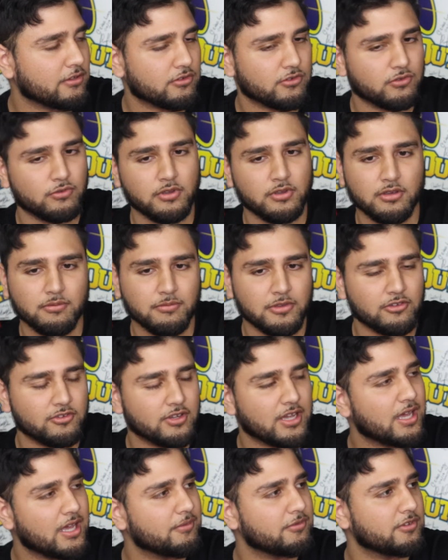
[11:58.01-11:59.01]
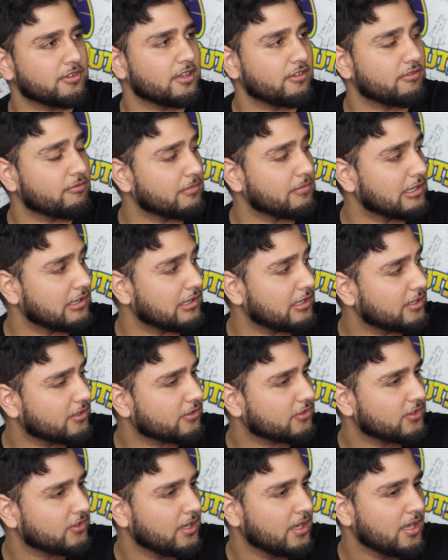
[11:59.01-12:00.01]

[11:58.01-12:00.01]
swinging me jobs and giving me looks,